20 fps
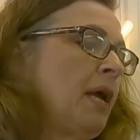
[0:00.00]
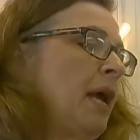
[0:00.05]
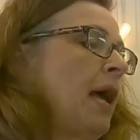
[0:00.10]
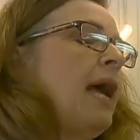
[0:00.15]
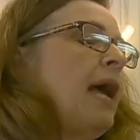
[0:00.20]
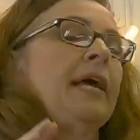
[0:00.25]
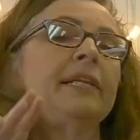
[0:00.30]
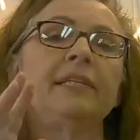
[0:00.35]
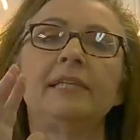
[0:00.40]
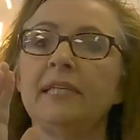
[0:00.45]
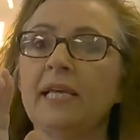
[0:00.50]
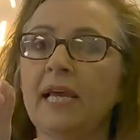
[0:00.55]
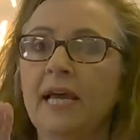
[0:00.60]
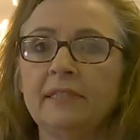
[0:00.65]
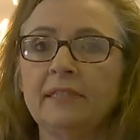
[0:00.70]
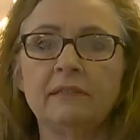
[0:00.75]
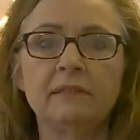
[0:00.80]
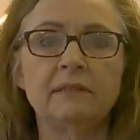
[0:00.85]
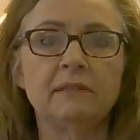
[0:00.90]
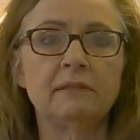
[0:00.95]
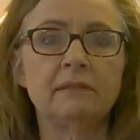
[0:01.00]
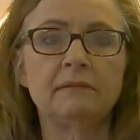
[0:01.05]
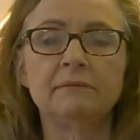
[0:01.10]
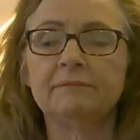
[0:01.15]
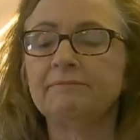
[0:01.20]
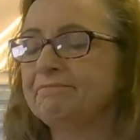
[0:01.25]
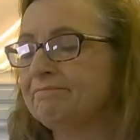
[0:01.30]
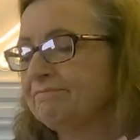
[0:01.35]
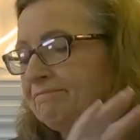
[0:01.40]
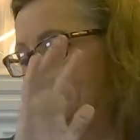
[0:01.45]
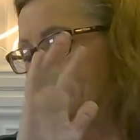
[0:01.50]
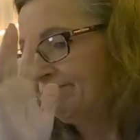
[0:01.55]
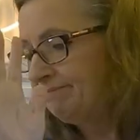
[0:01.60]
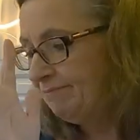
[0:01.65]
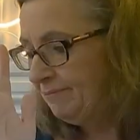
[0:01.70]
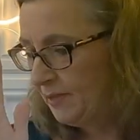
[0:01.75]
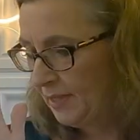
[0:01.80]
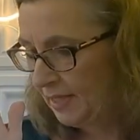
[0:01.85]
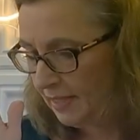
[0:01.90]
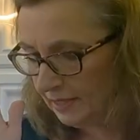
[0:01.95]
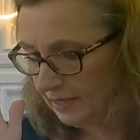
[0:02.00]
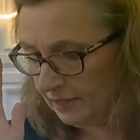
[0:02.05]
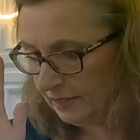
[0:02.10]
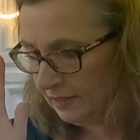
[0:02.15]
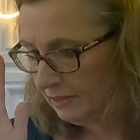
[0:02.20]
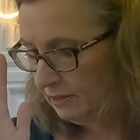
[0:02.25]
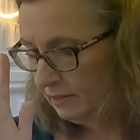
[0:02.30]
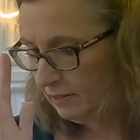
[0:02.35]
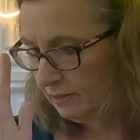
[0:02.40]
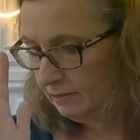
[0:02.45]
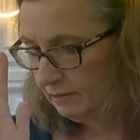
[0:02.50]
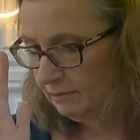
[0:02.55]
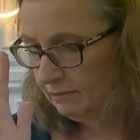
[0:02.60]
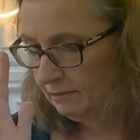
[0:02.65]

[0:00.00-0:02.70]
And yes, that is